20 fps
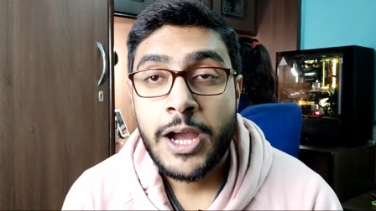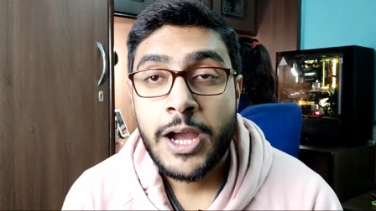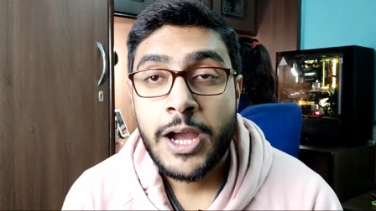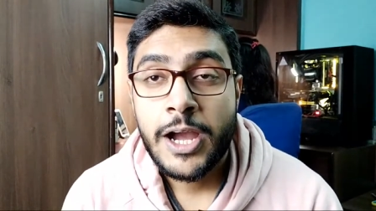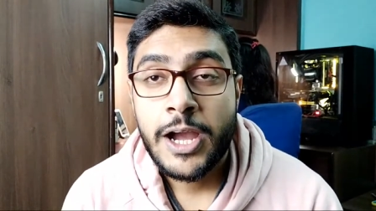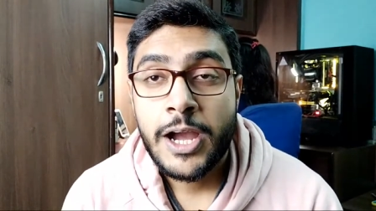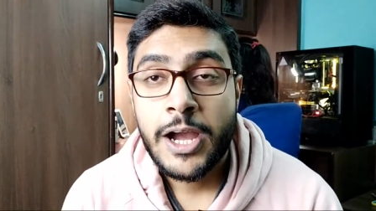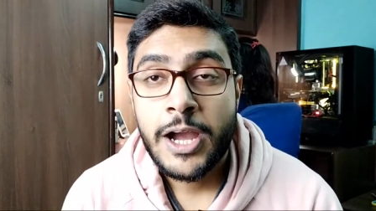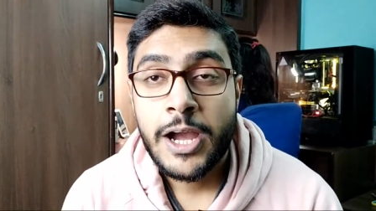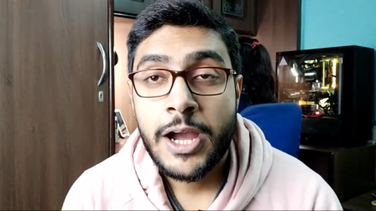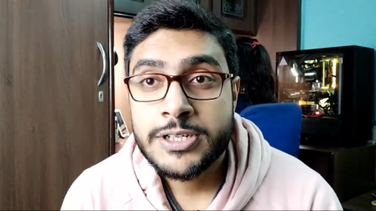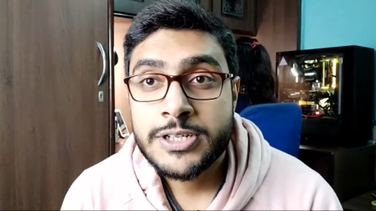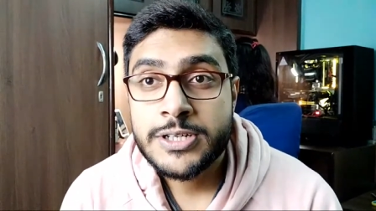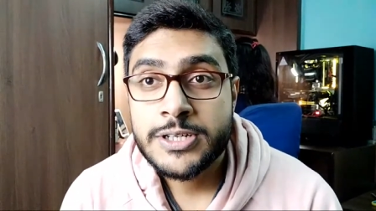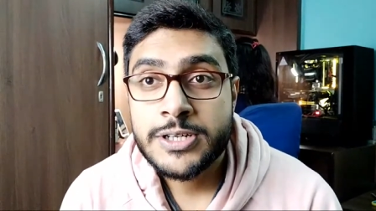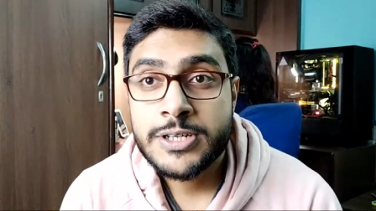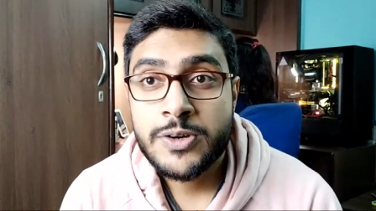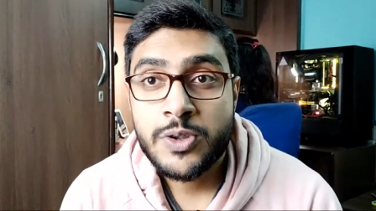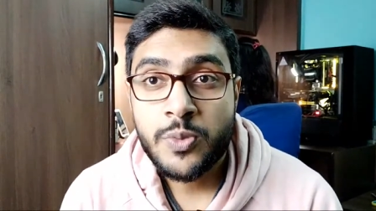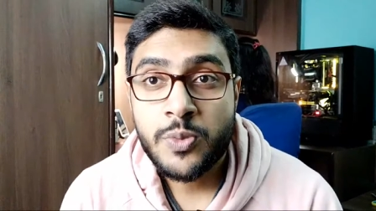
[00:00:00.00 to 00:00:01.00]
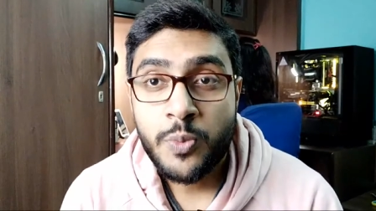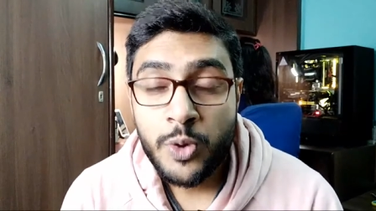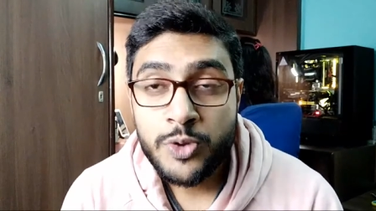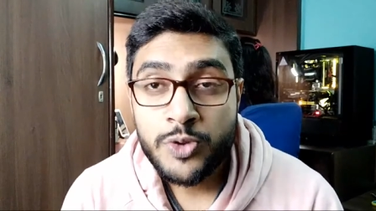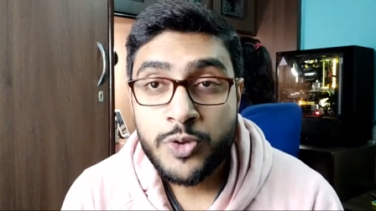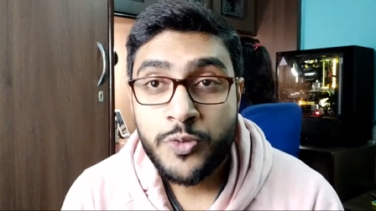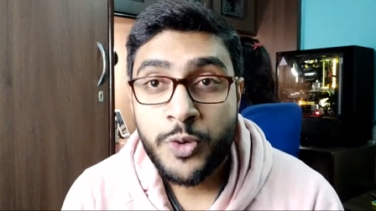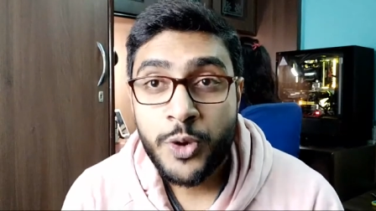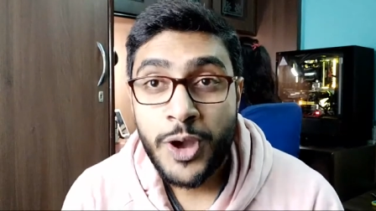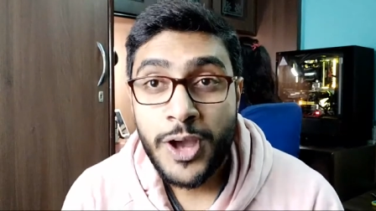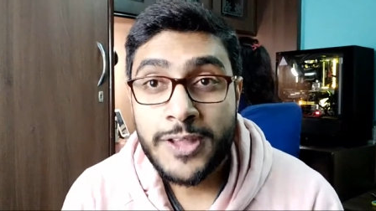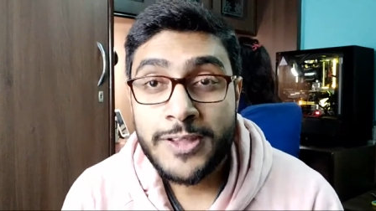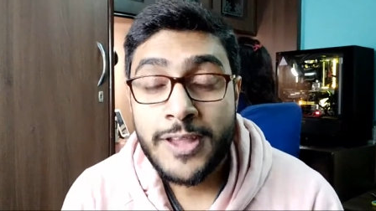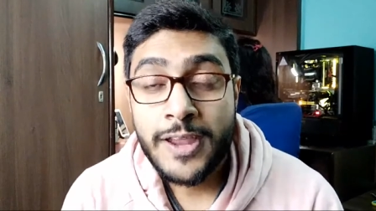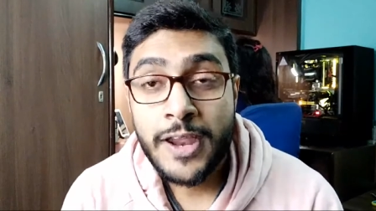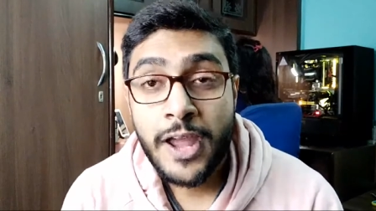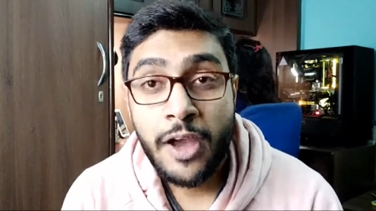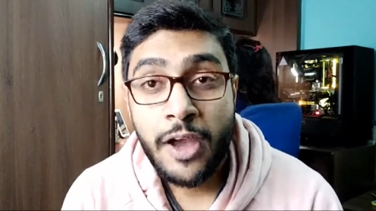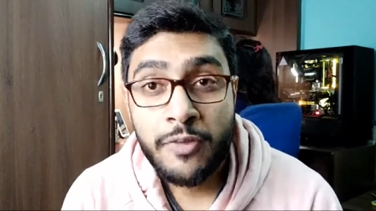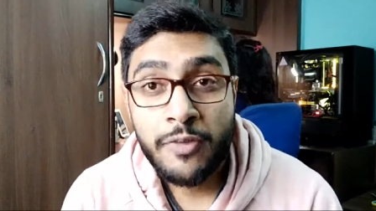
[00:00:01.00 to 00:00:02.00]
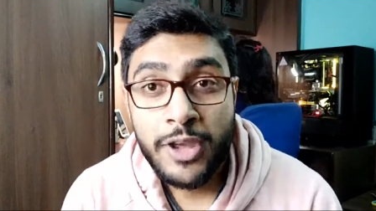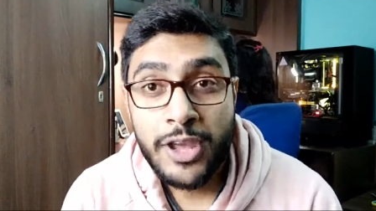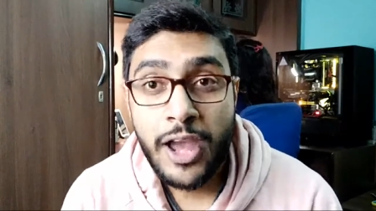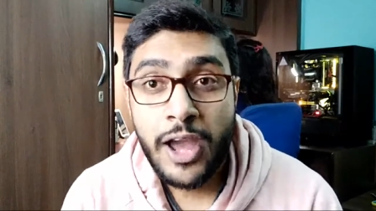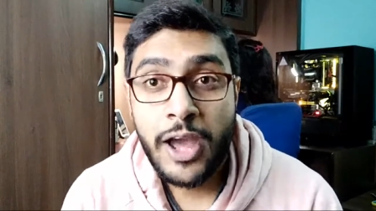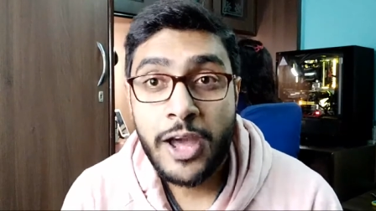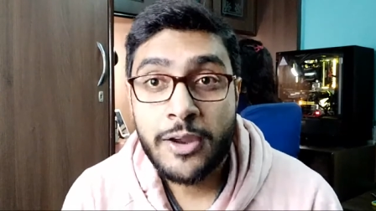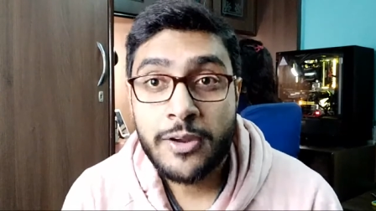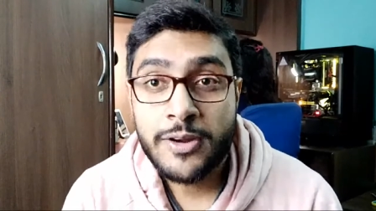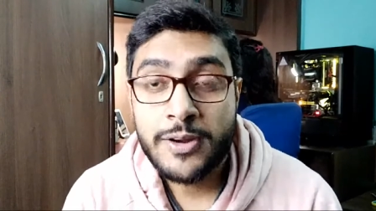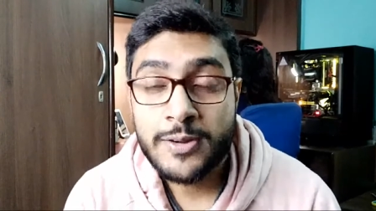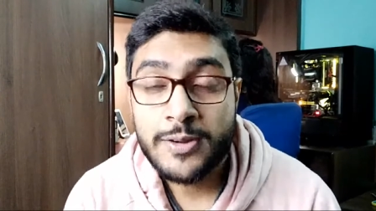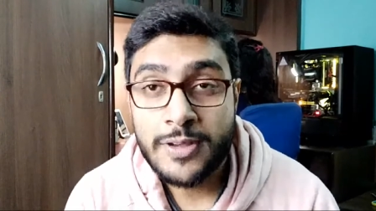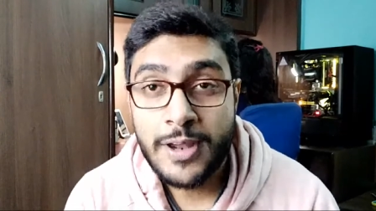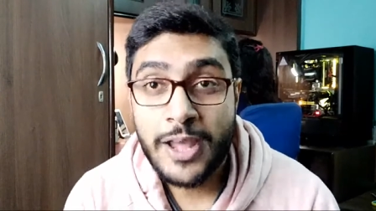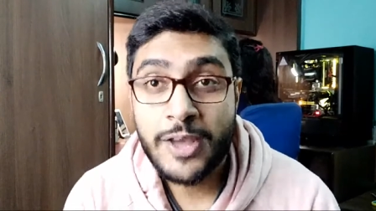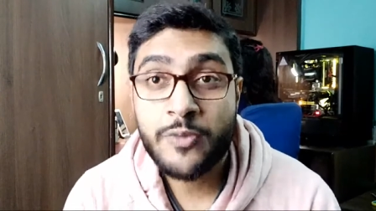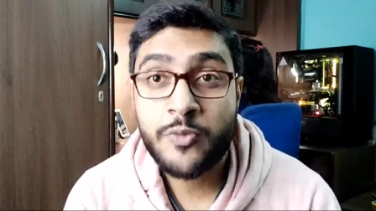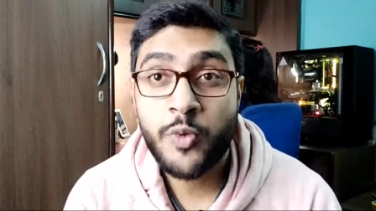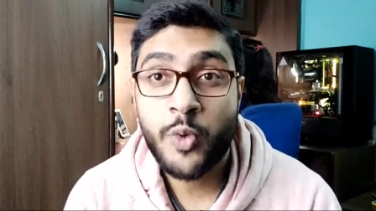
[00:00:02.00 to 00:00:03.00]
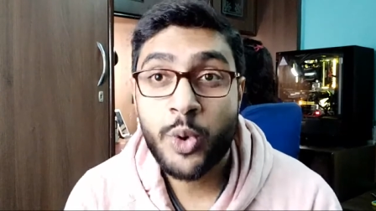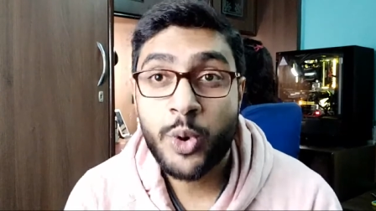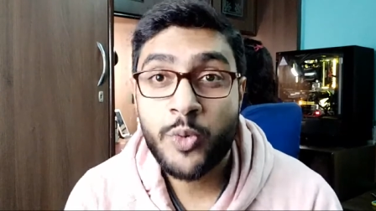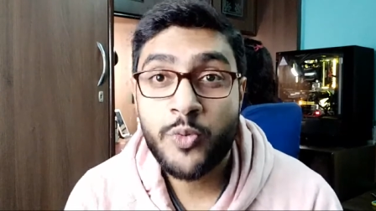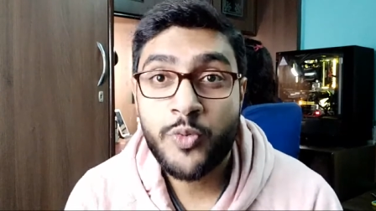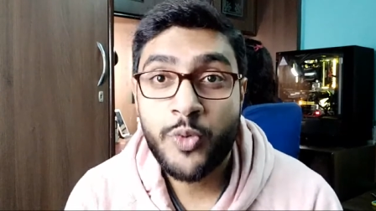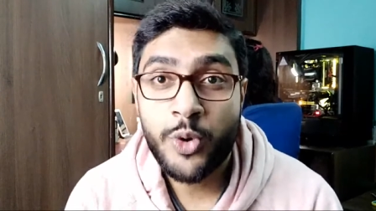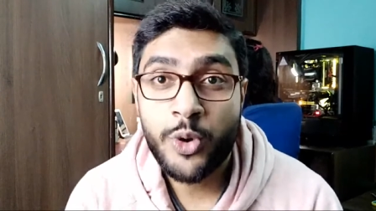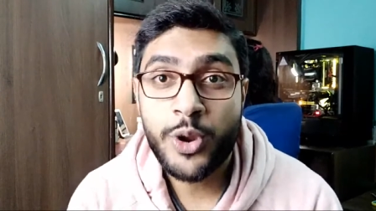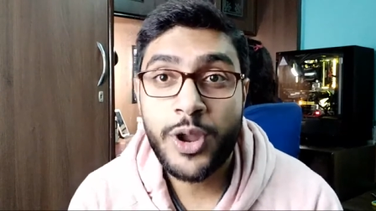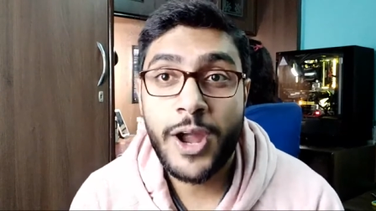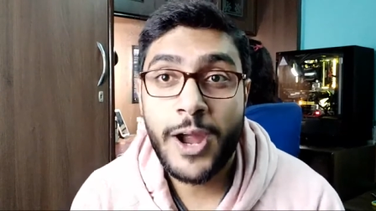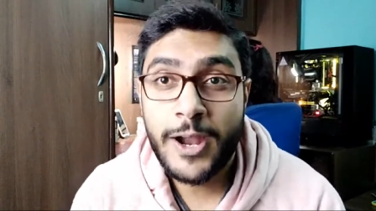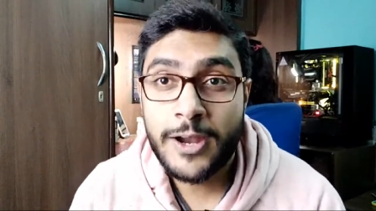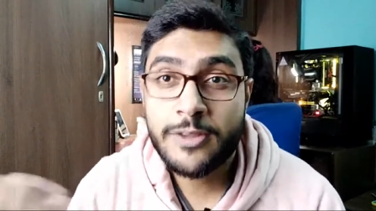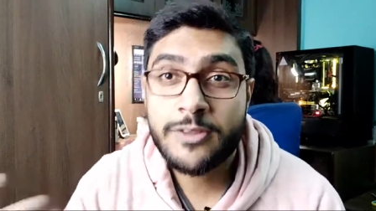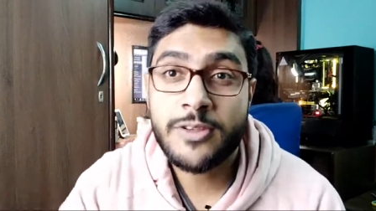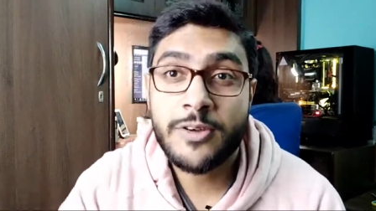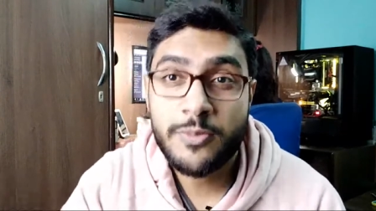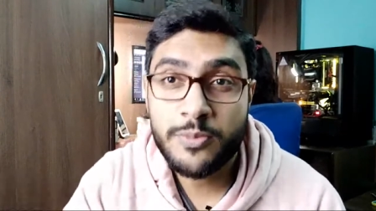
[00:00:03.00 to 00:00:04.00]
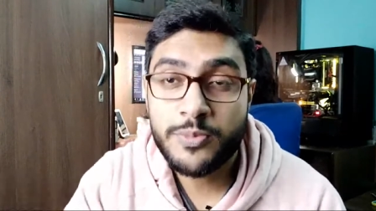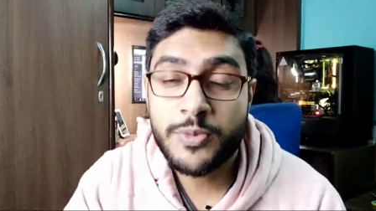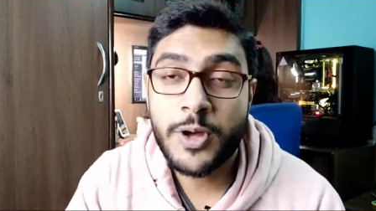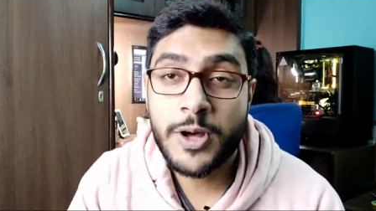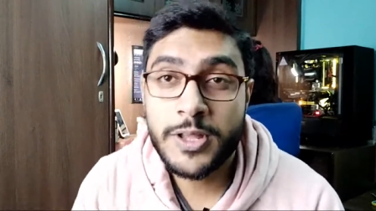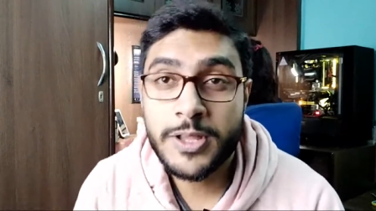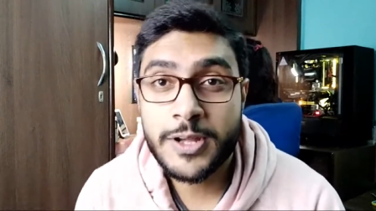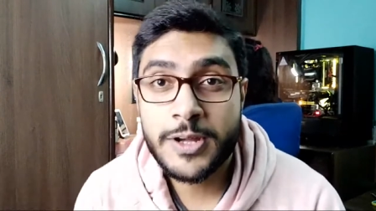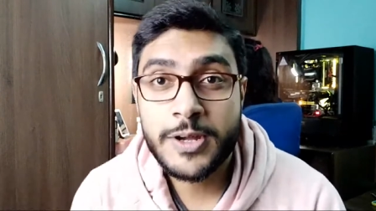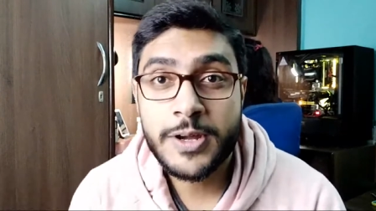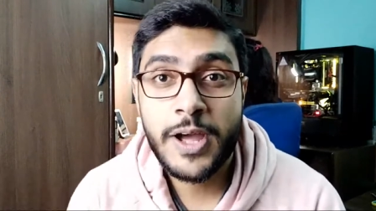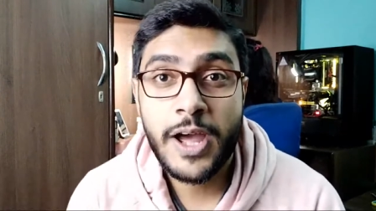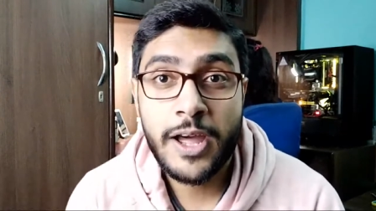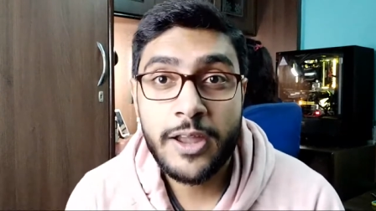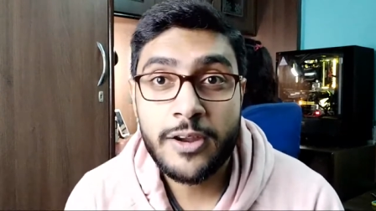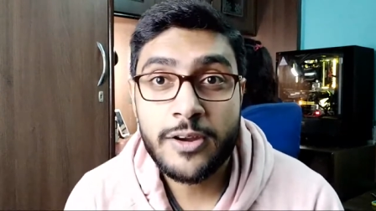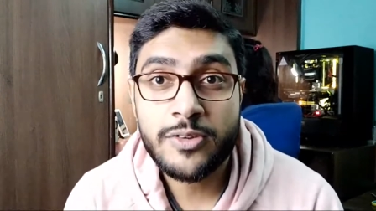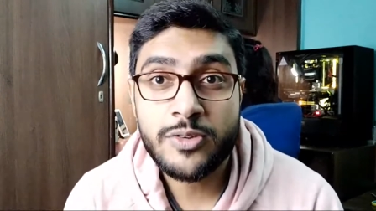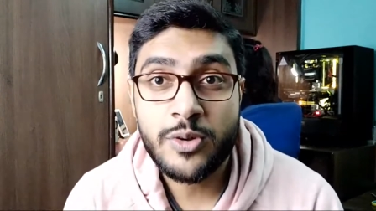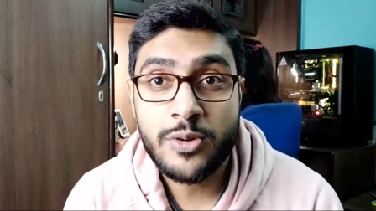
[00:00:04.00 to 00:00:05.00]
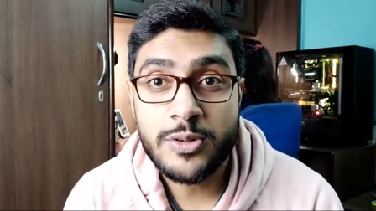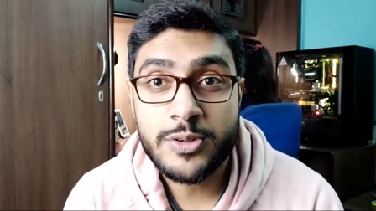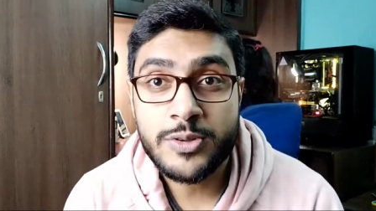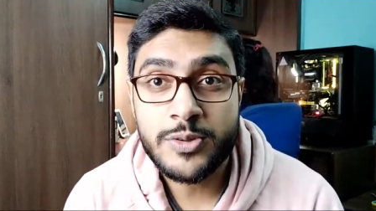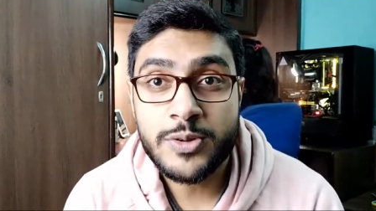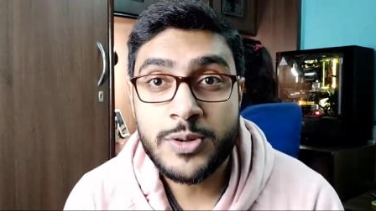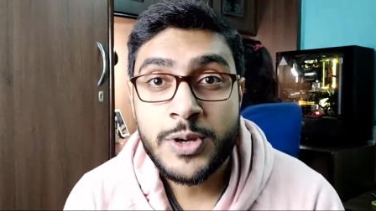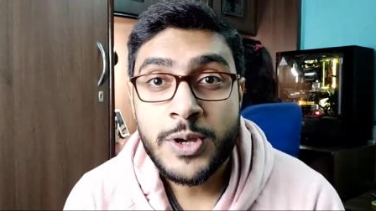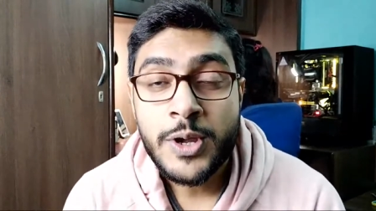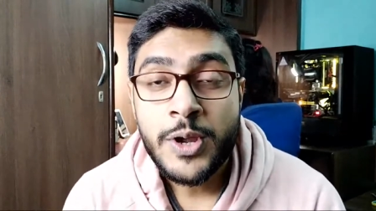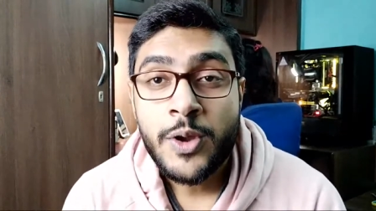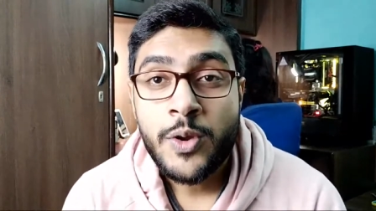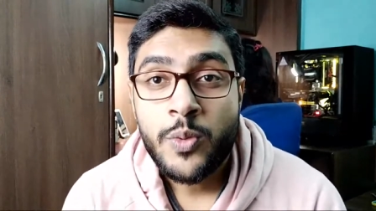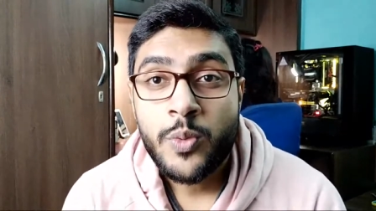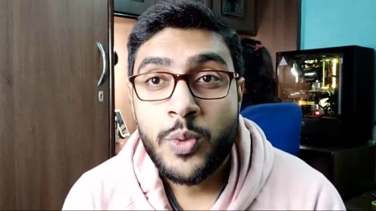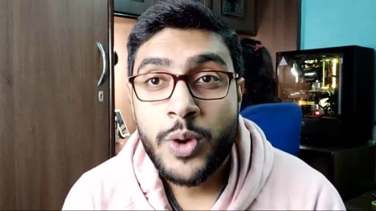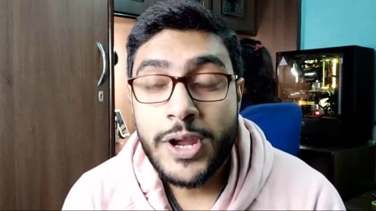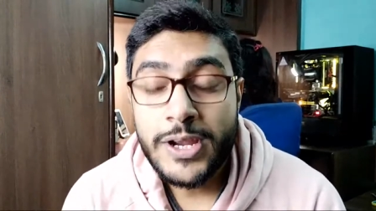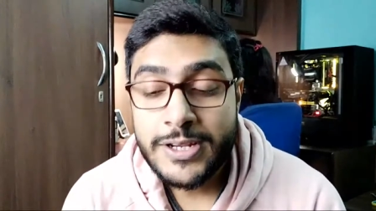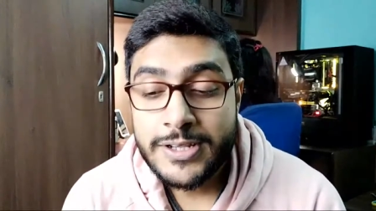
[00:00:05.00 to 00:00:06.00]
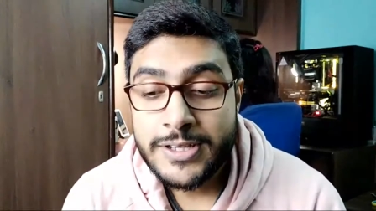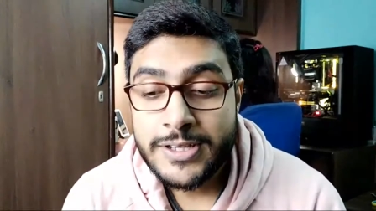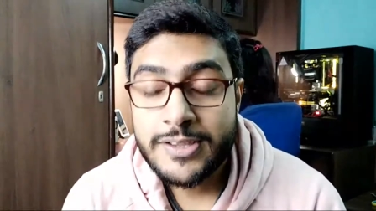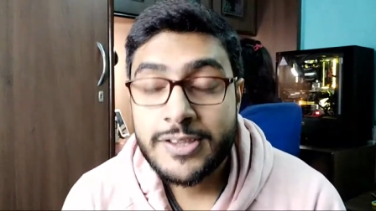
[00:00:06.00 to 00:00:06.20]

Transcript: and uh, most of you guys are having errors like 404 and some other errors also right